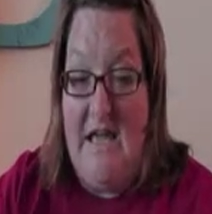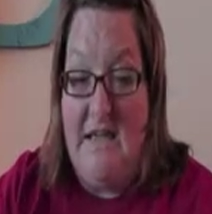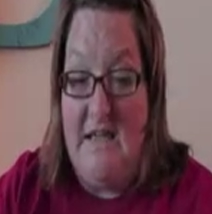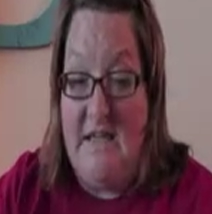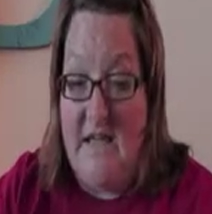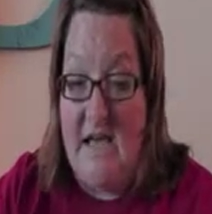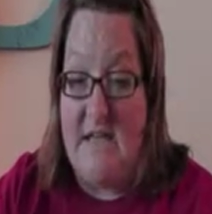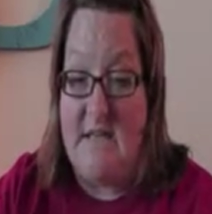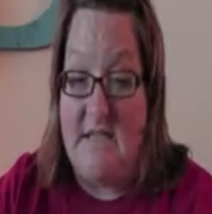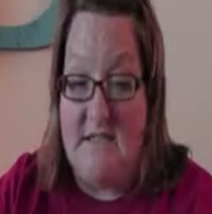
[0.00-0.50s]

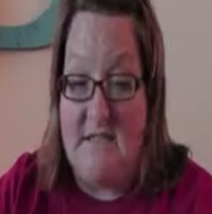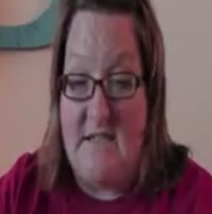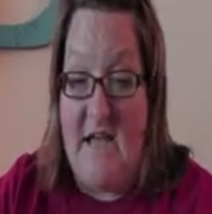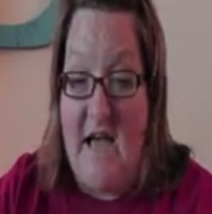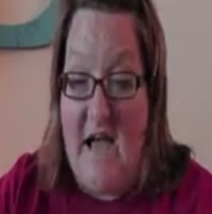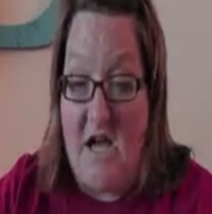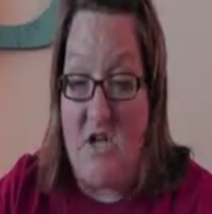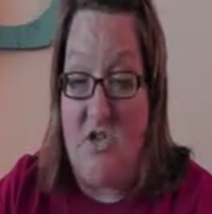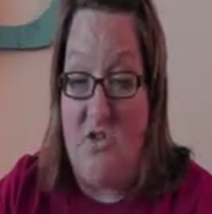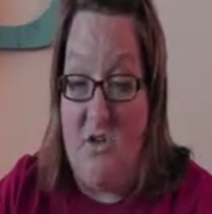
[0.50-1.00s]
Yes,
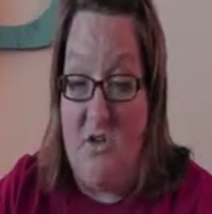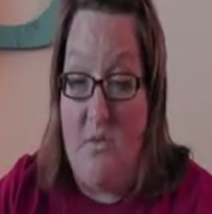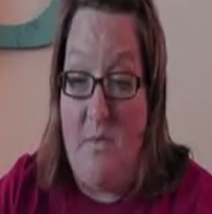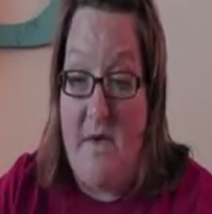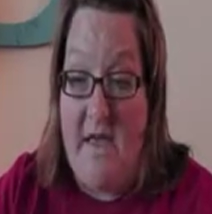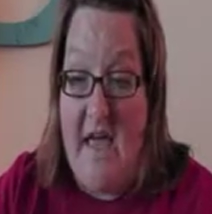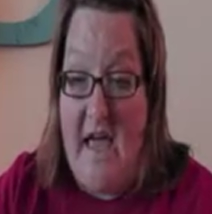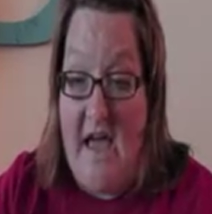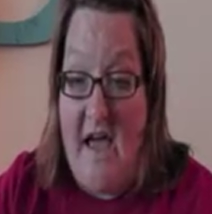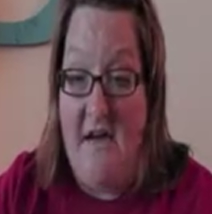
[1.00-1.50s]
actually
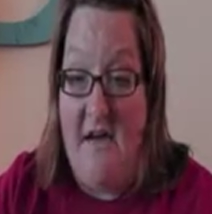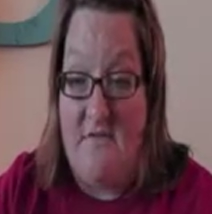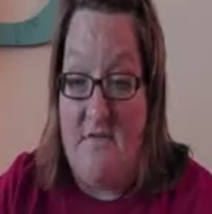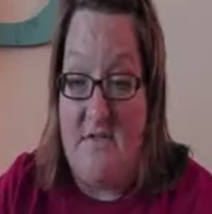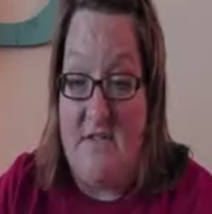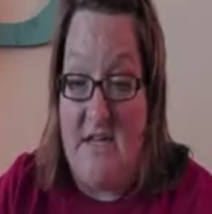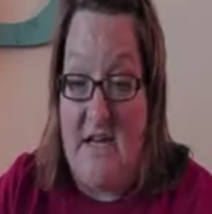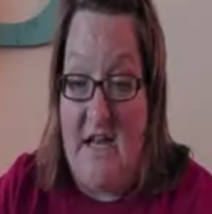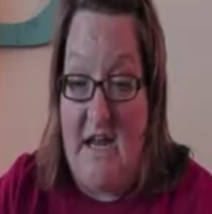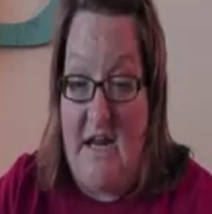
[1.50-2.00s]
we have,
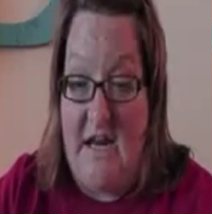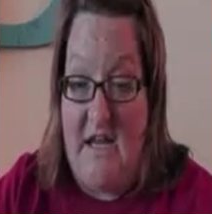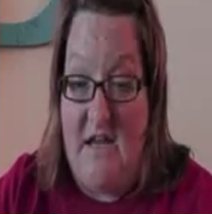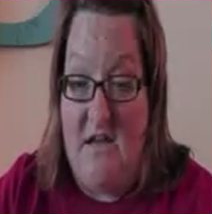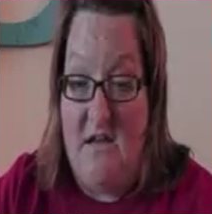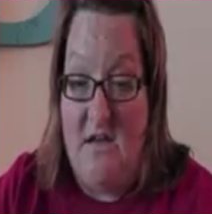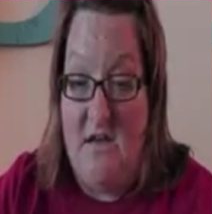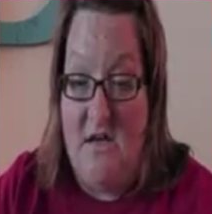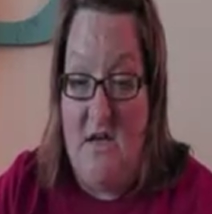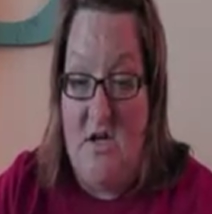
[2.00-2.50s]
said
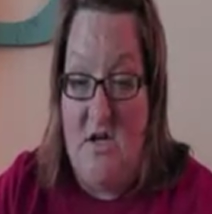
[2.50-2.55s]
Annie.